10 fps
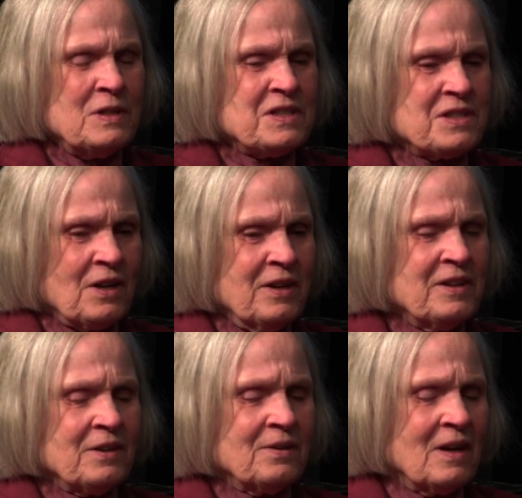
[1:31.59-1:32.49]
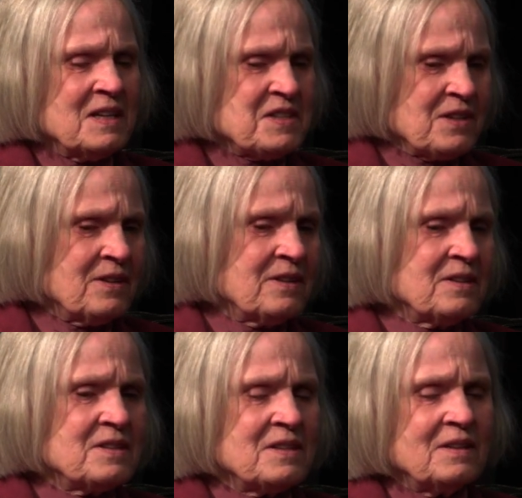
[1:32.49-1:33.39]
we started, or I
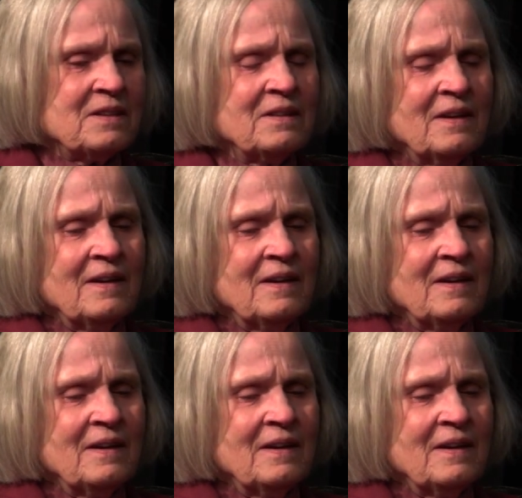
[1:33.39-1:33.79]
started,